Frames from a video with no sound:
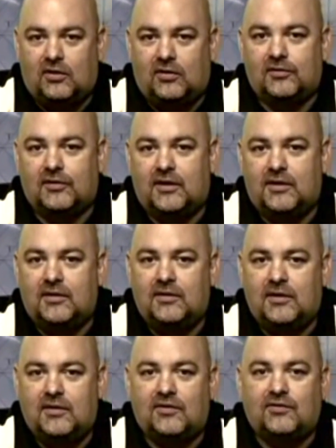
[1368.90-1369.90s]
cult
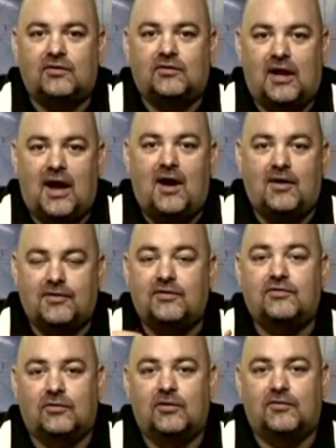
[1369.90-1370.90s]
that doesn't allow
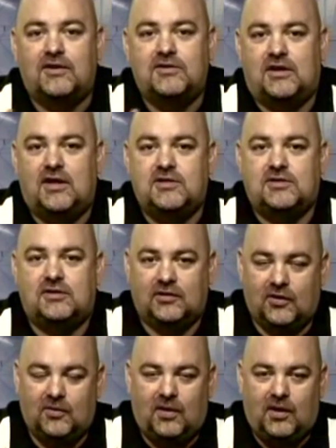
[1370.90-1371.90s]
this sort of education
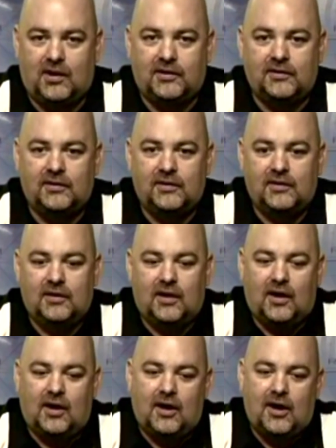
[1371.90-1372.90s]
to go on.
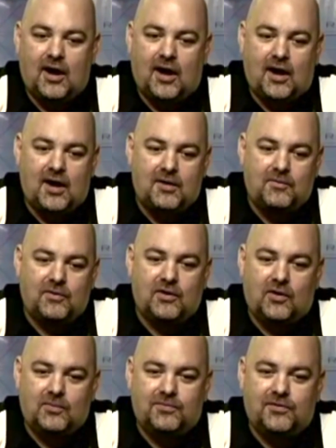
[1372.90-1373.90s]
I
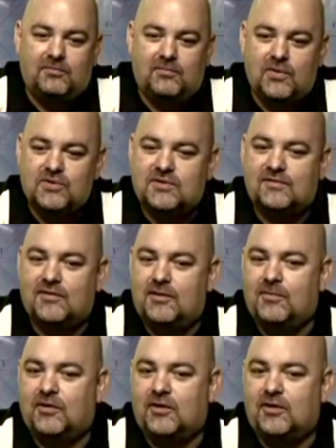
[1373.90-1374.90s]
would hope that most of
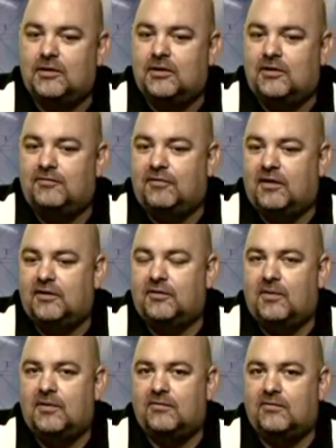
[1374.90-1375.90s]
them are going to
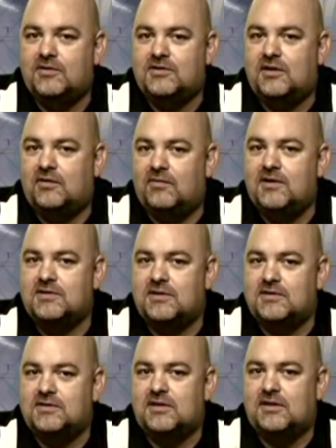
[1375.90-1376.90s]
find their way through to seeing
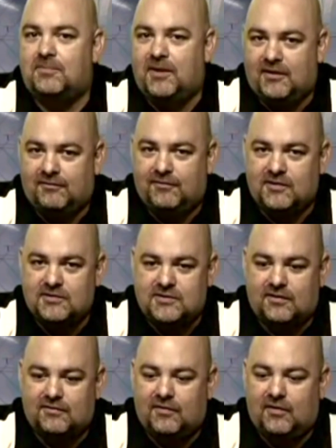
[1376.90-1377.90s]
reason and seeing the
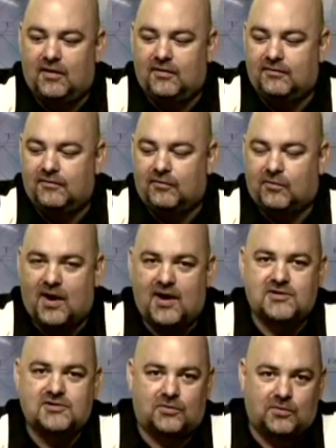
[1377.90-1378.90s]
benefits of a
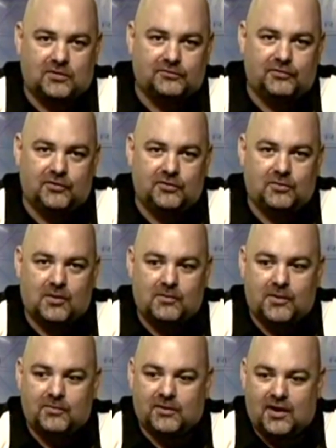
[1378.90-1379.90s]
rational worldview
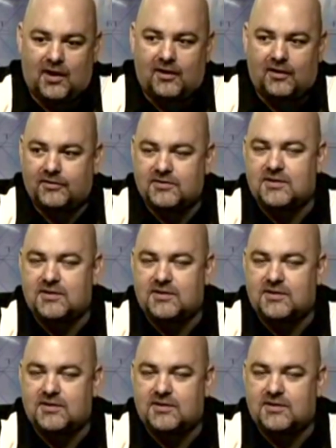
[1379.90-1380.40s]
where we rely